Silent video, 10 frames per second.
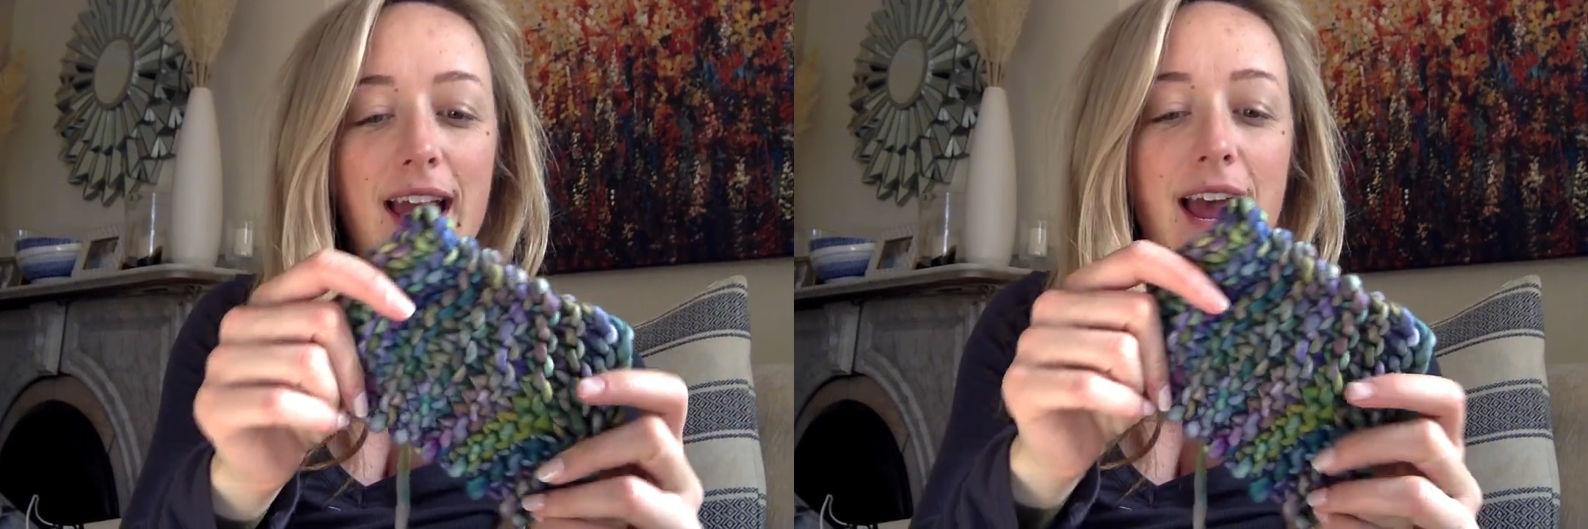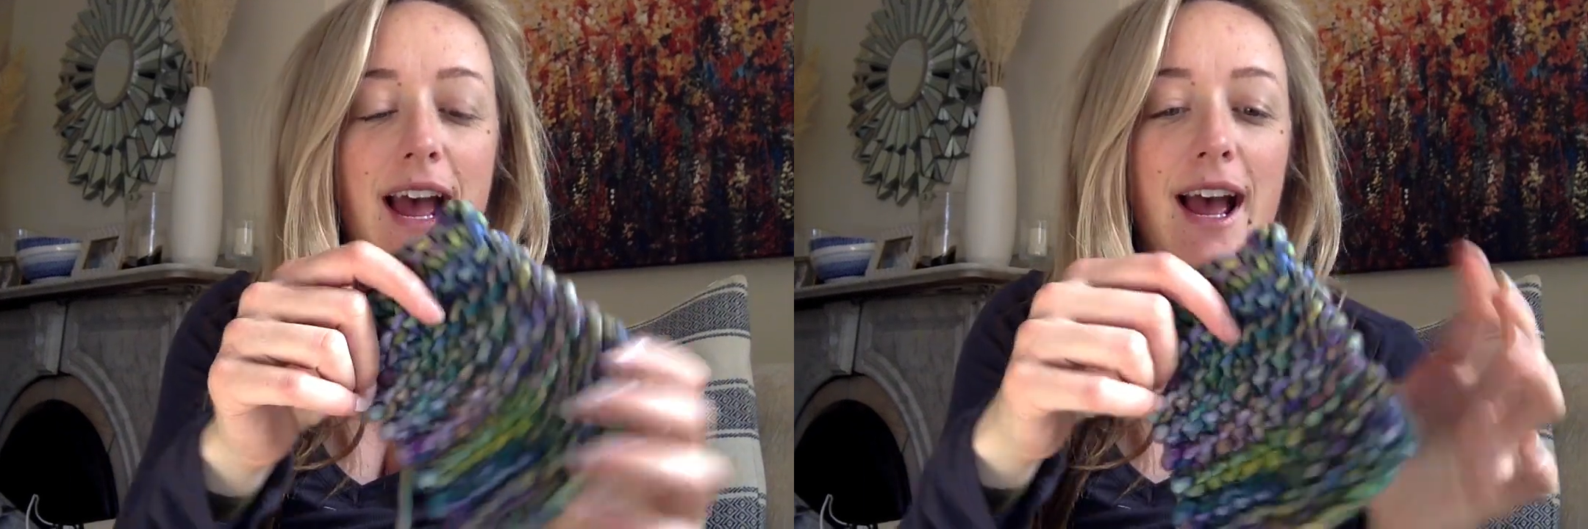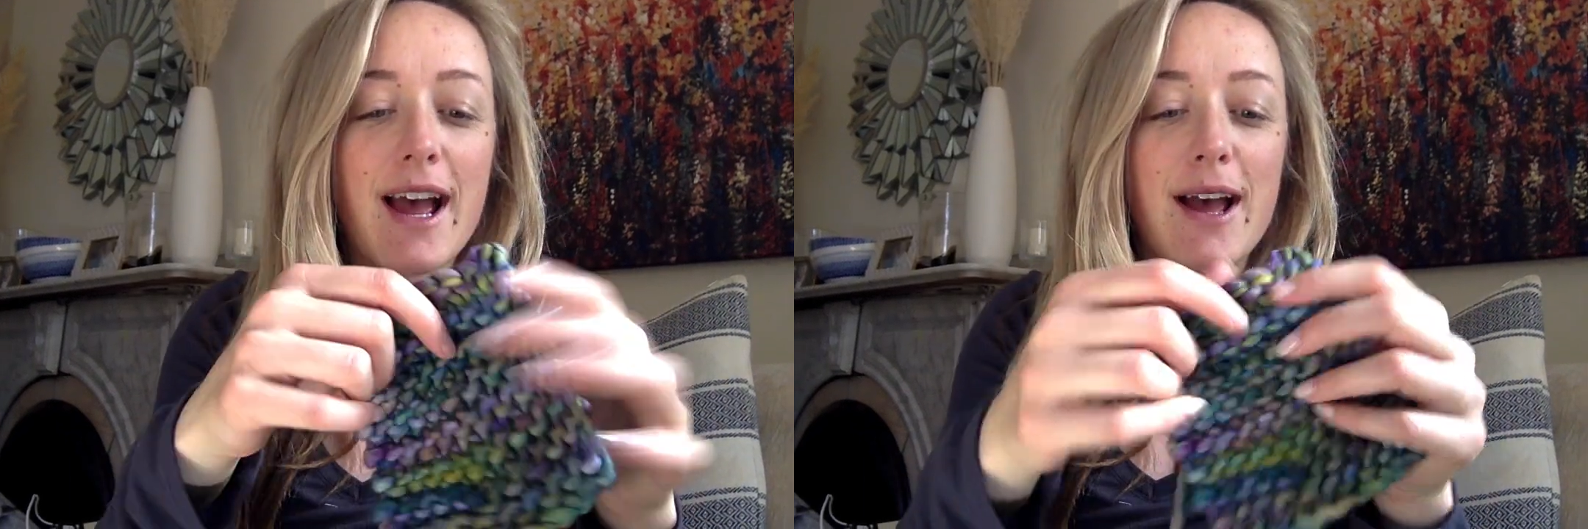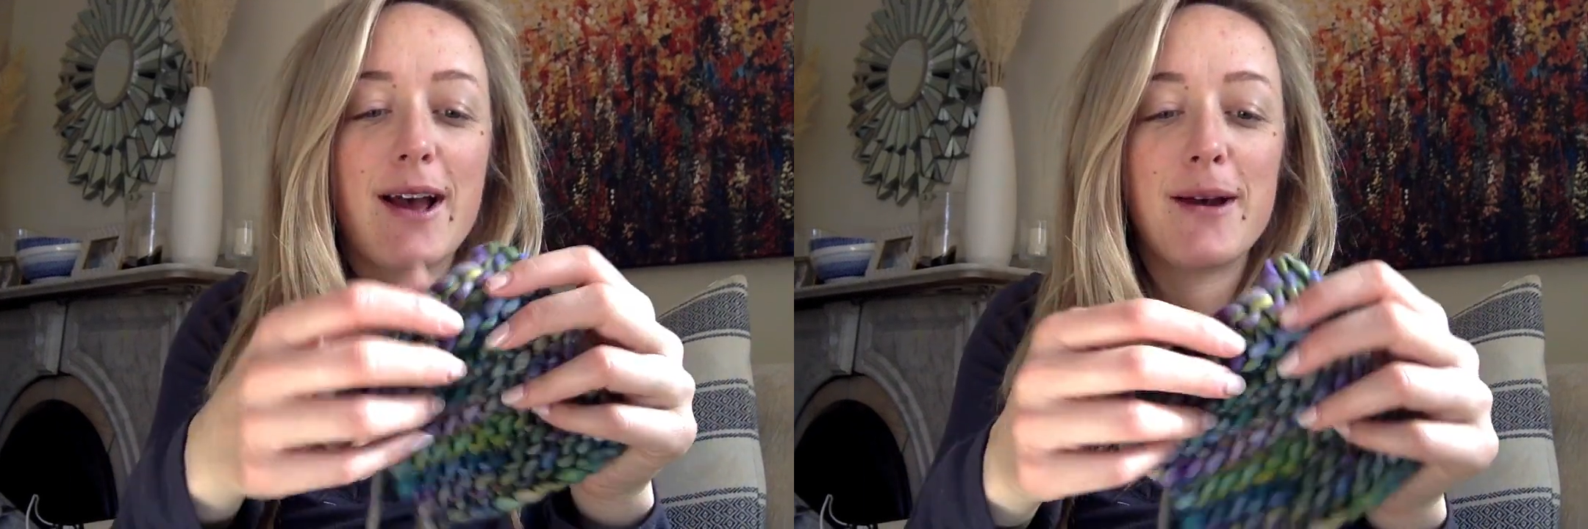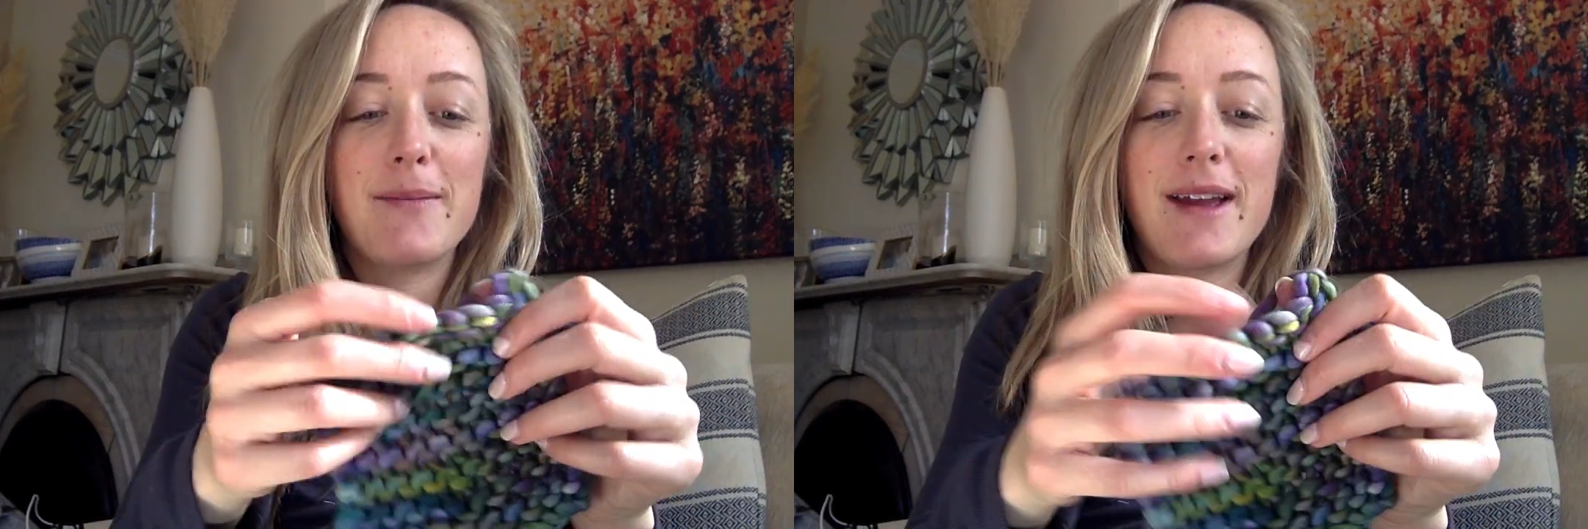
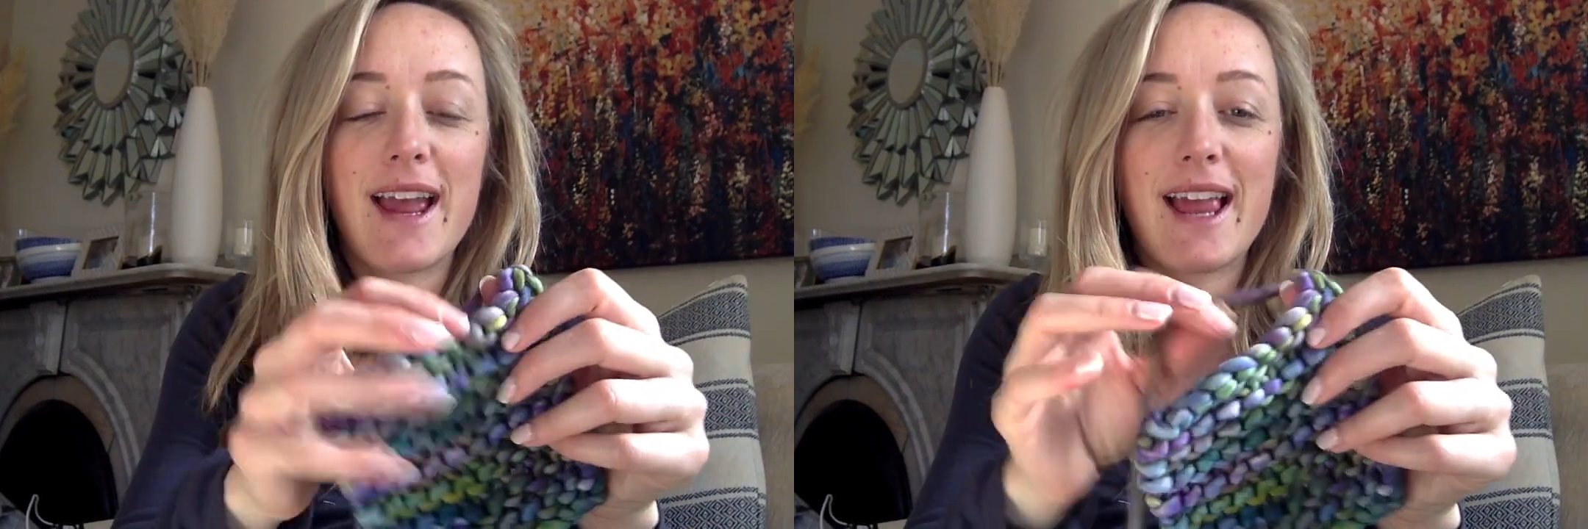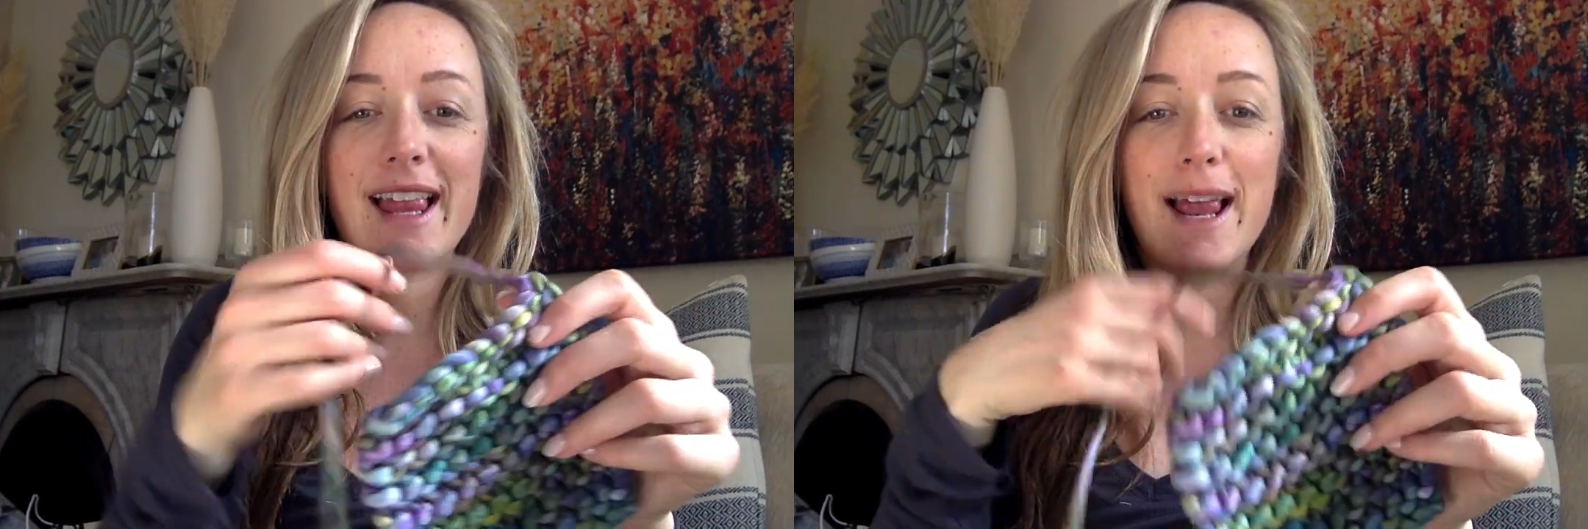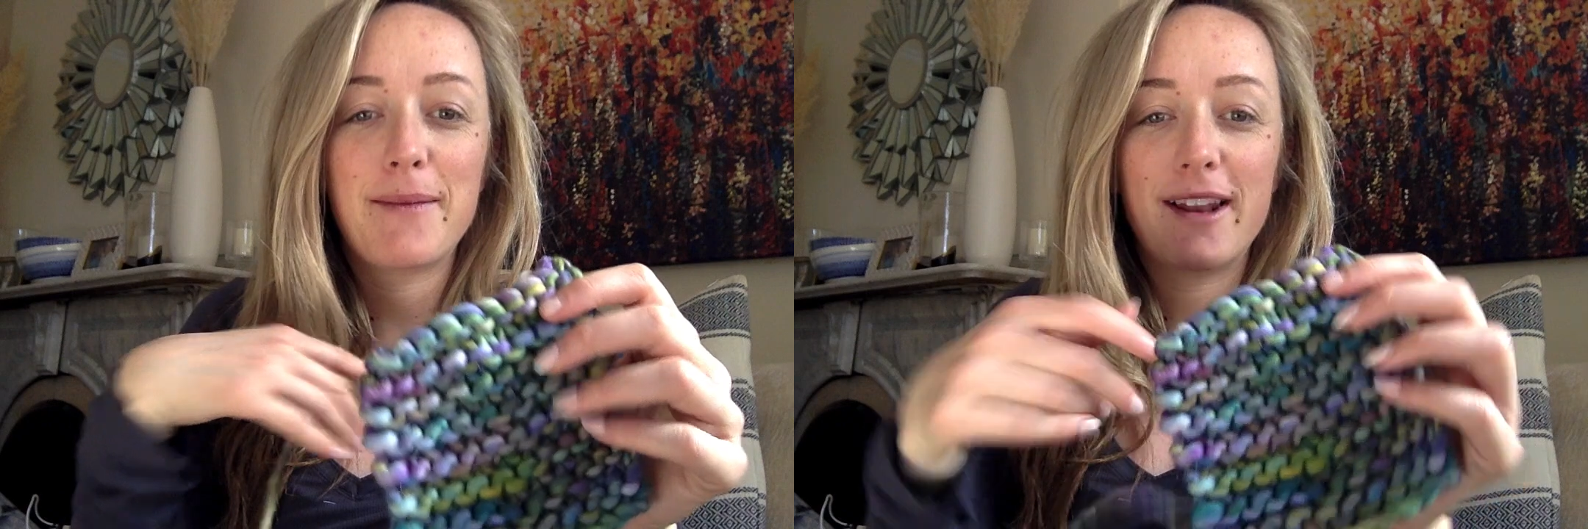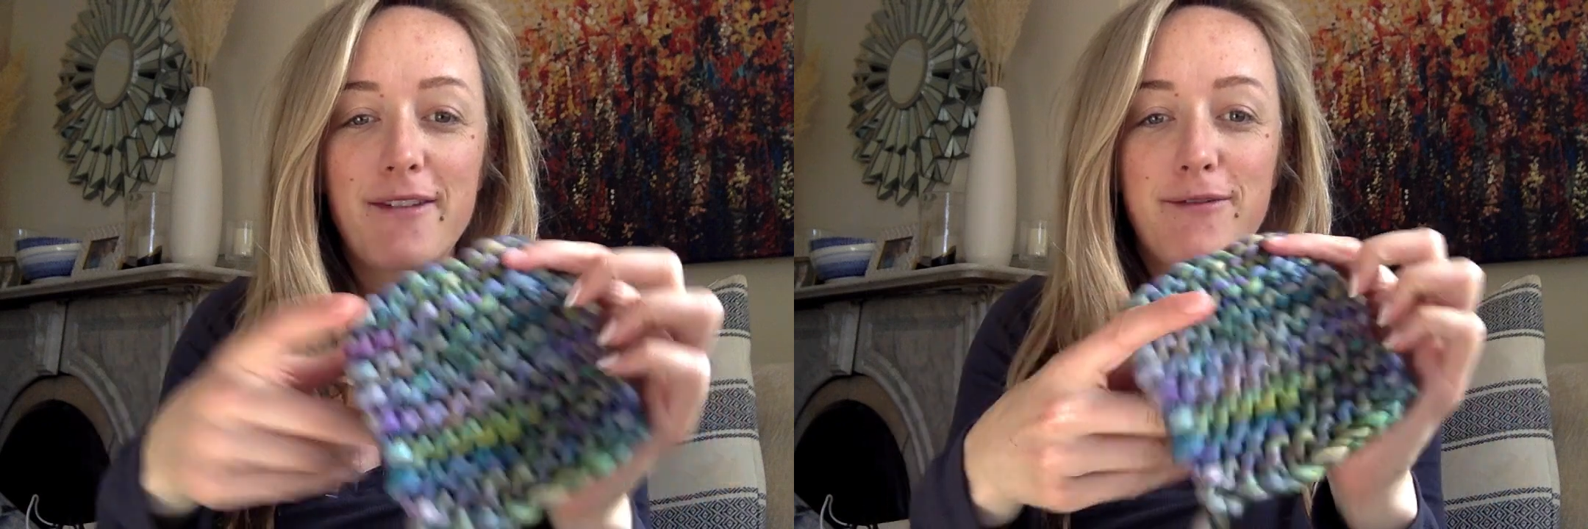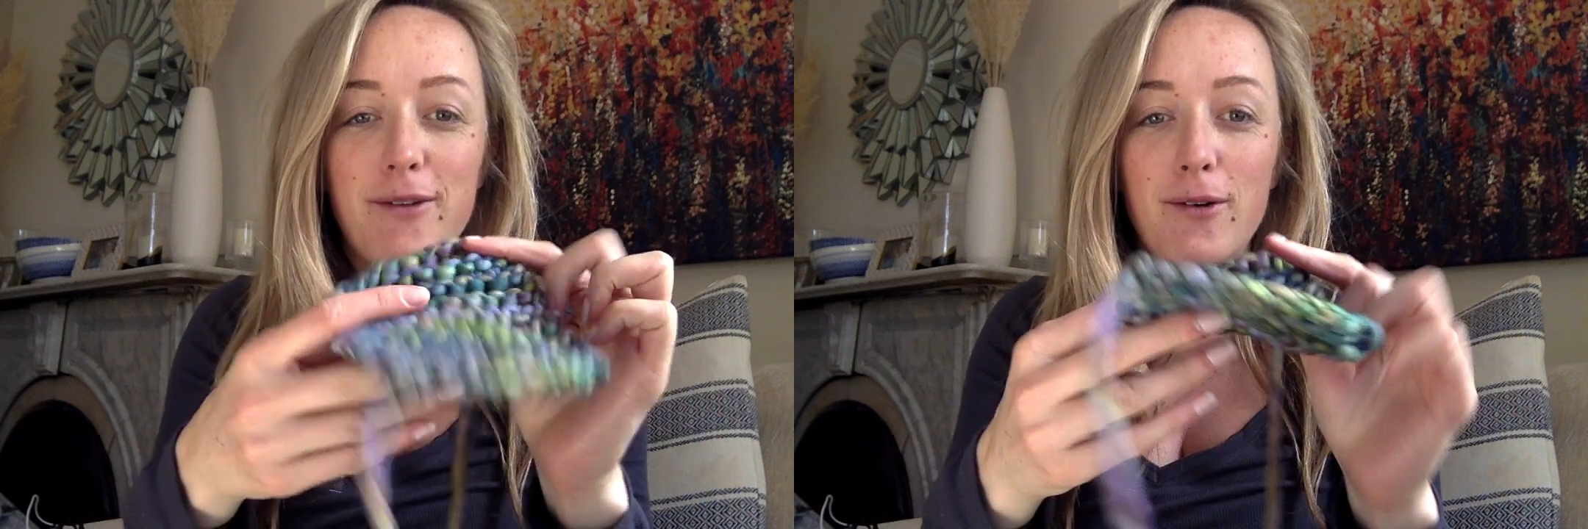And then I'm going to
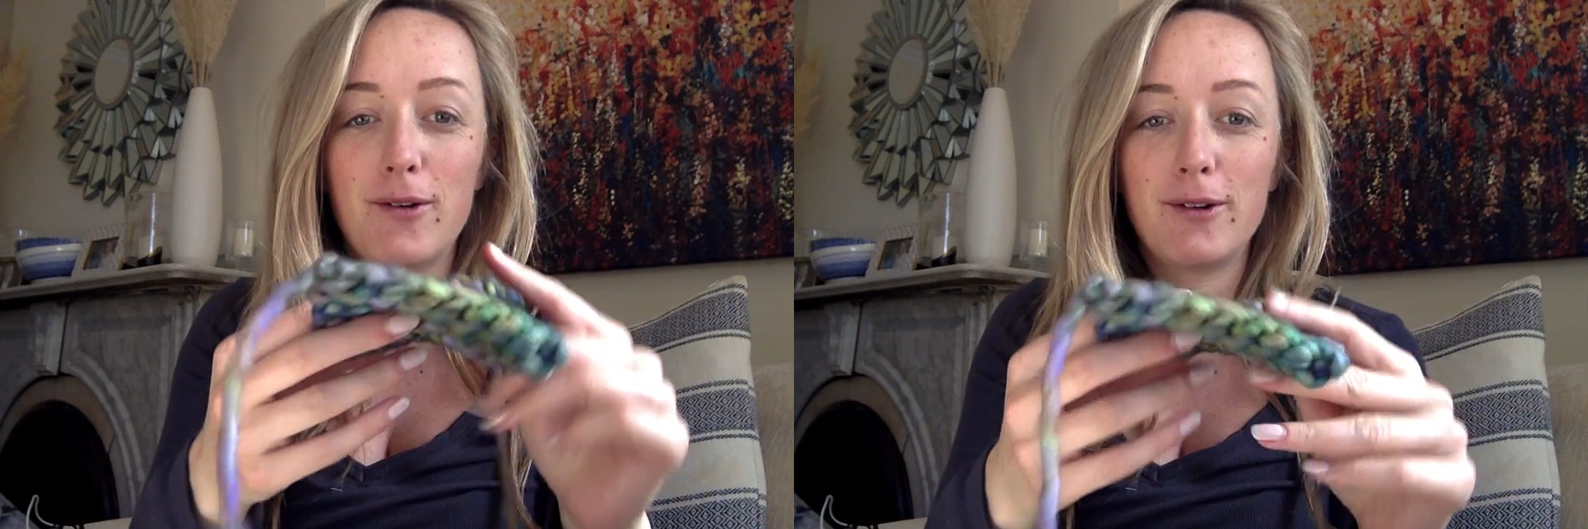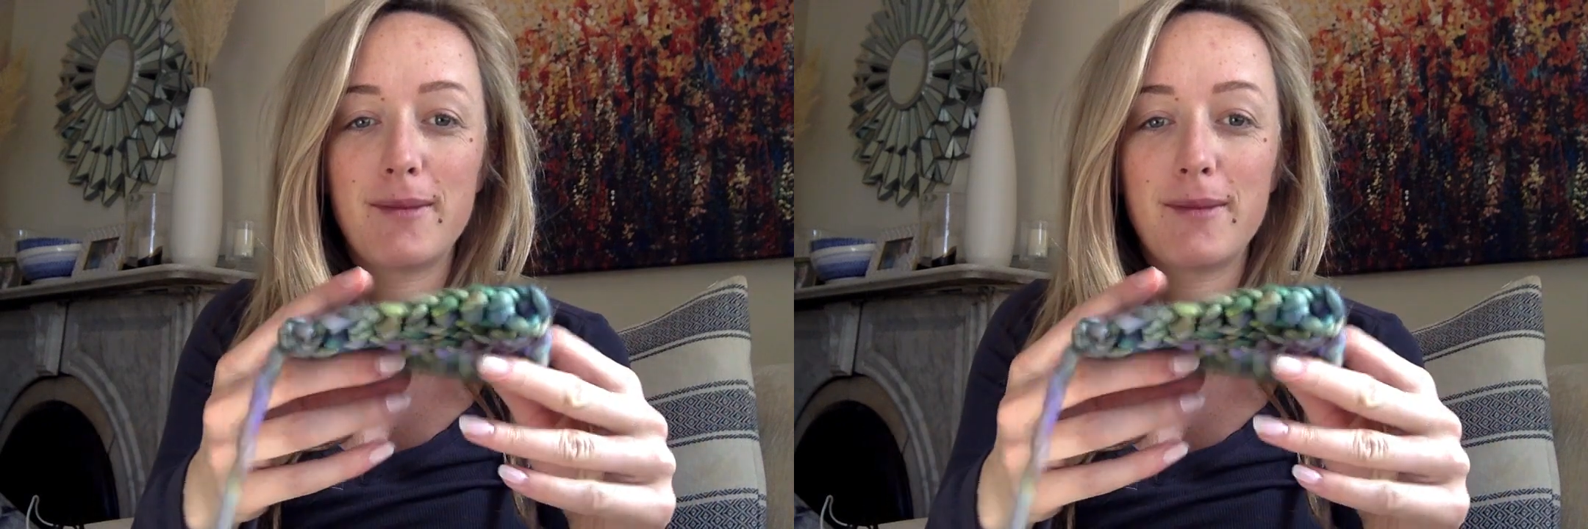fold